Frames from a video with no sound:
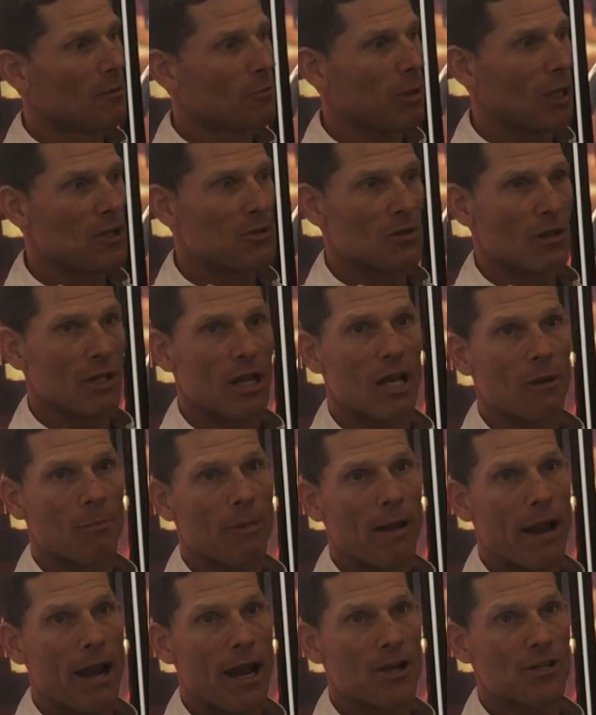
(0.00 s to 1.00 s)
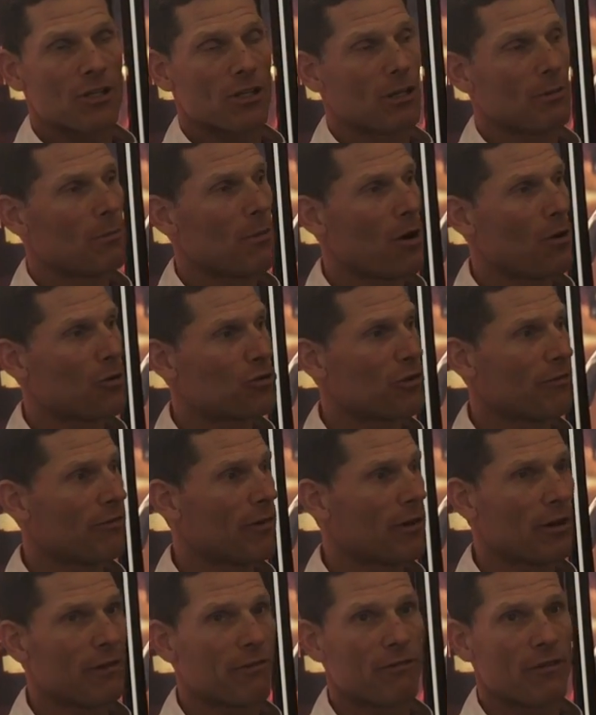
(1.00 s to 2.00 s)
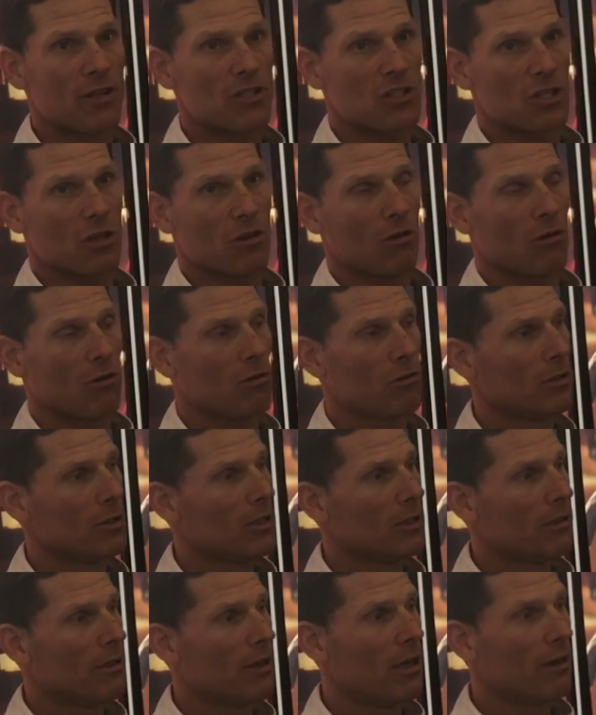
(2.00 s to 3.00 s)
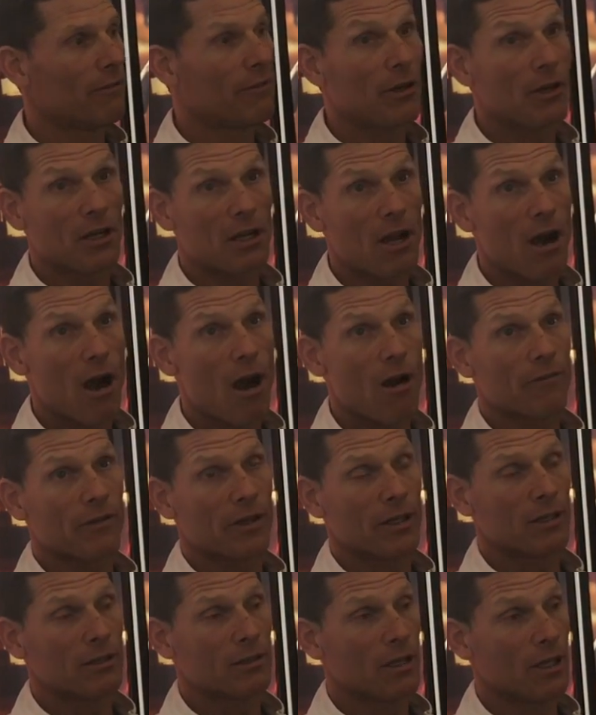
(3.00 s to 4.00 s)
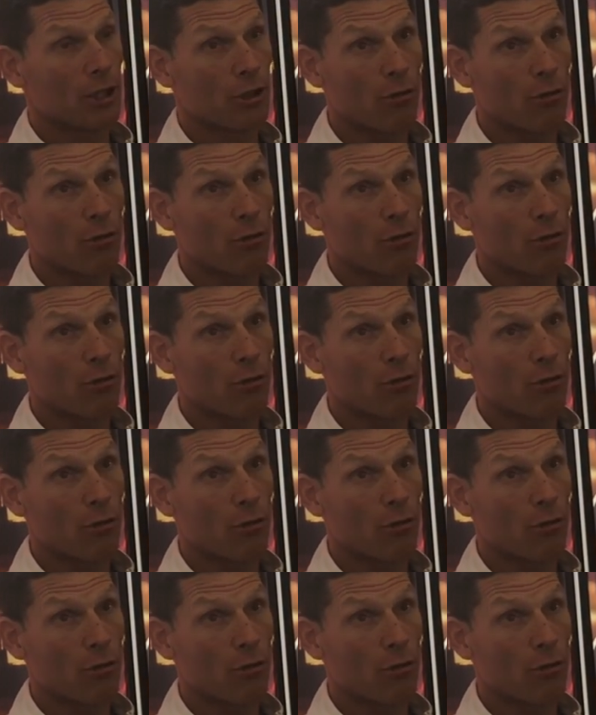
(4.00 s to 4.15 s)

Plays with a lot of passion, emotion, very physical, very confident,